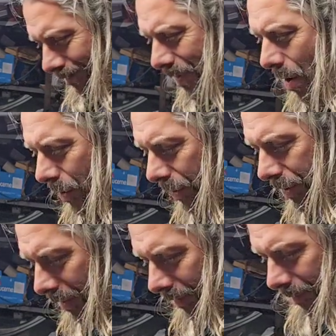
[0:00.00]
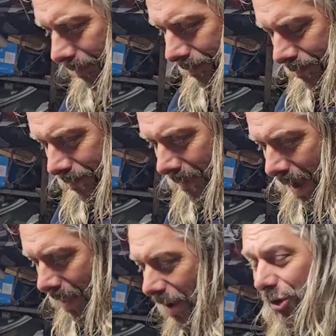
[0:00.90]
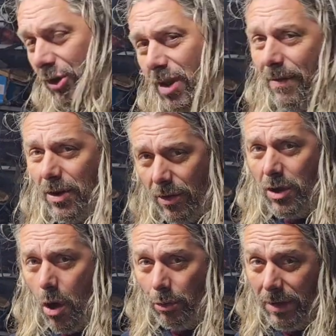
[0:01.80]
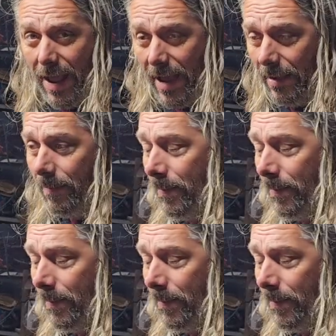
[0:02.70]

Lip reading: not good enough. Let's just have another go today.